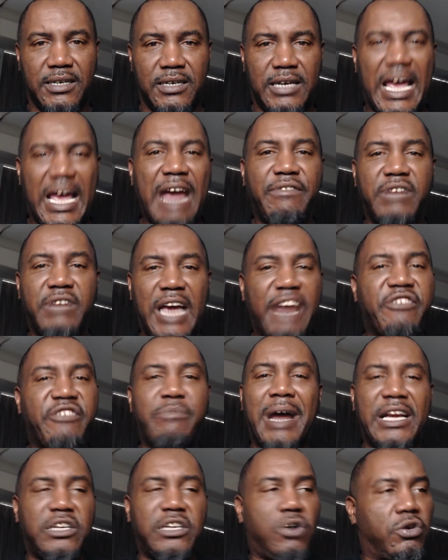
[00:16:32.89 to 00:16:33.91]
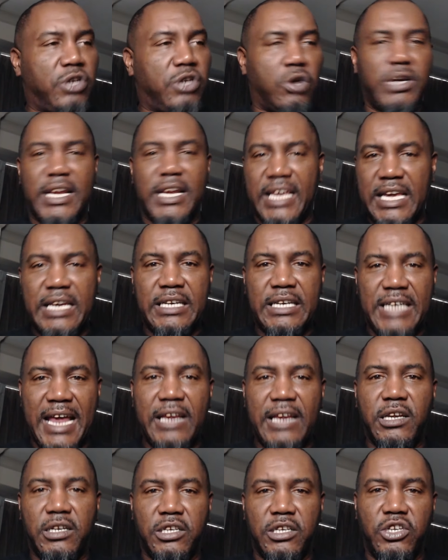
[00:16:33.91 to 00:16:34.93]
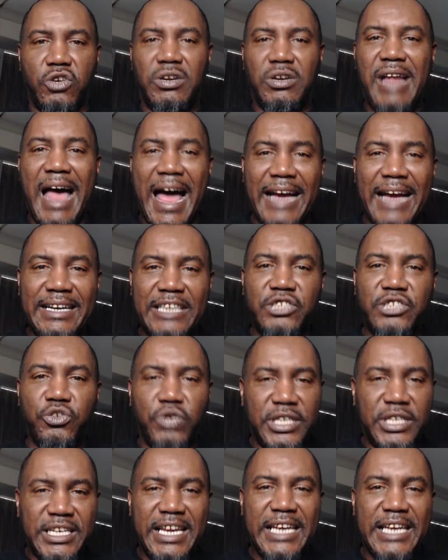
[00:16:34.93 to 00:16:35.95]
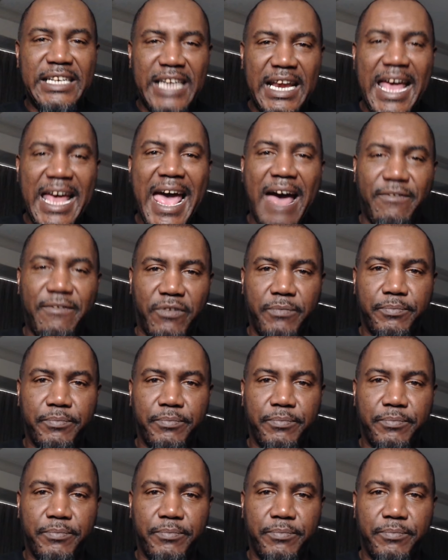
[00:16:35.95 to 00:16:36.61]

Every, everybody gonna know that he that you lied that you indeed did have them.